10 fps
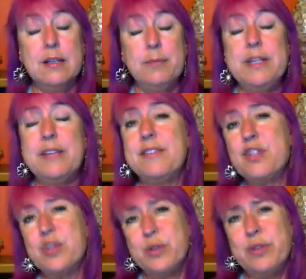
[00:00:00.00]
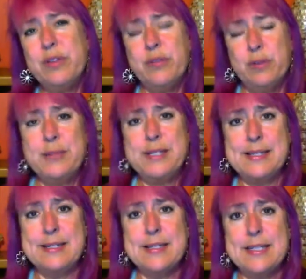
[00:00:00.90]
Because the truth of your
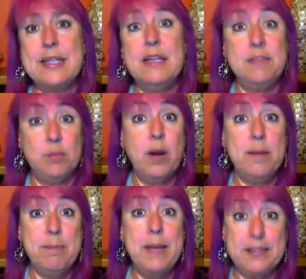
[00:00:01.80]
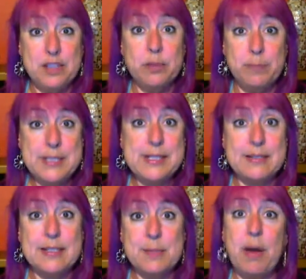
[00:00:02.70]
business is what makes your
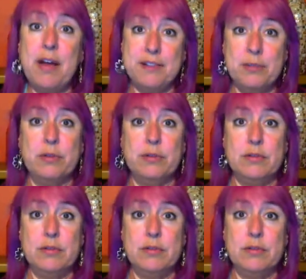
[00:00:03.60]
business possible.